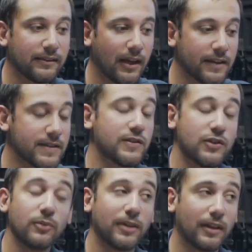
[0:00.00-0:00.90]
us as
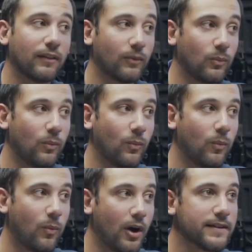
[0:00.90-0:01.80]
humans
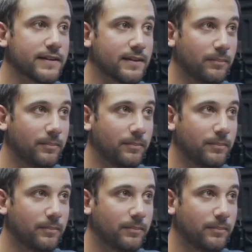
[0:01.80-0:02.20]
want to